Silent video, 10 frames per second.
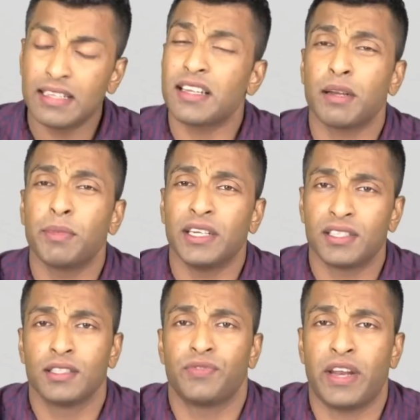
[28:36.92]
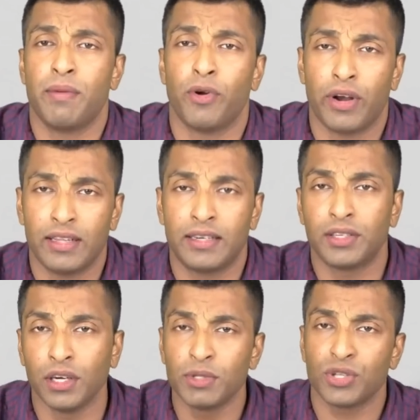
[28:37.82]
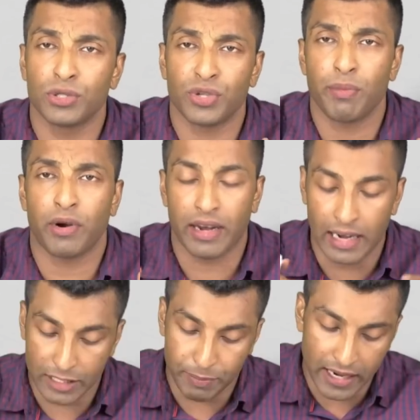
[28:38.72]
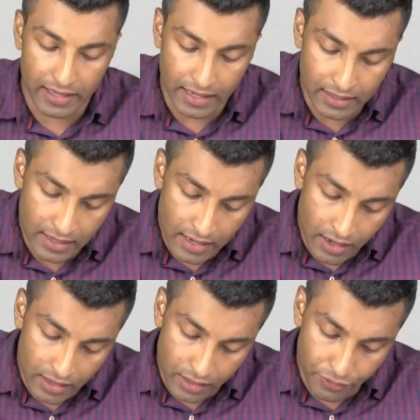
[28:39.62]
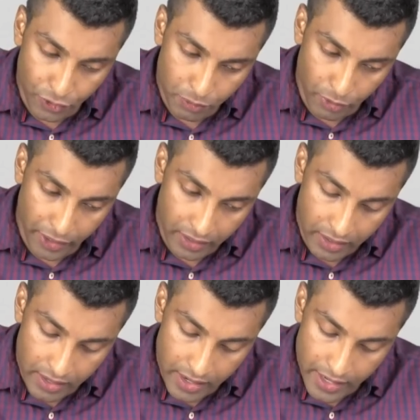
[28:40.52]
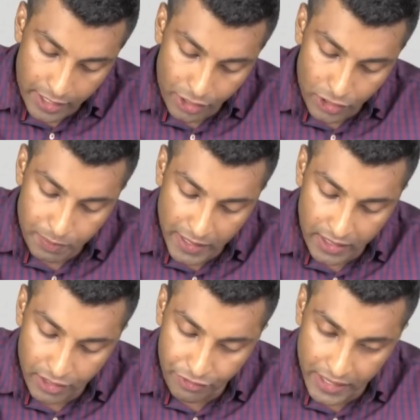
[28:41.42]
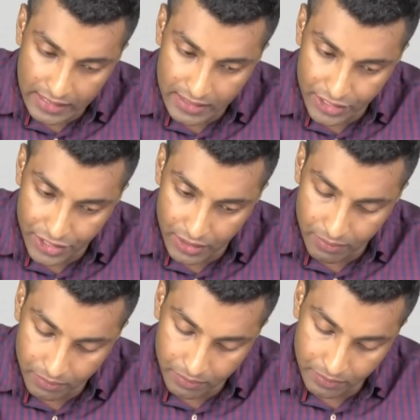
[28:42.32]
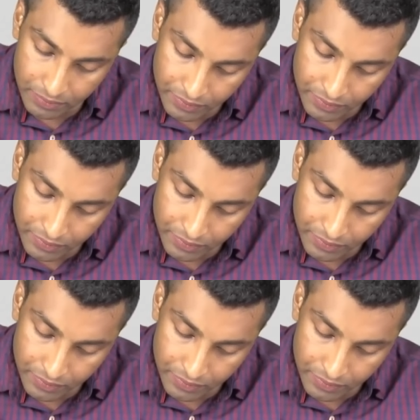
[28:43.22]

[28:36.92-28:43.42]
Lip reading: Next recommendation is very important. The term is also important. I'll explain that. The fourth point, retrospective taxation.